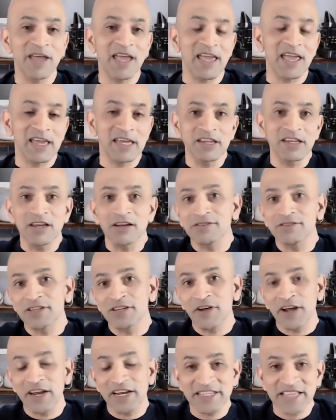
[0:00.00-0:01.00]
And you know,
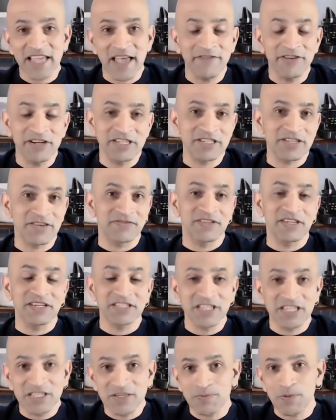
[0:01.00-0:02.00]
the greatest evidence of
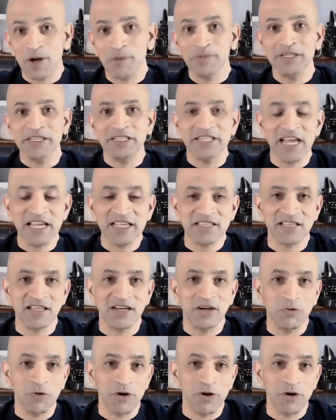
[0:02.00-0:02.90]
this is probably Tesla,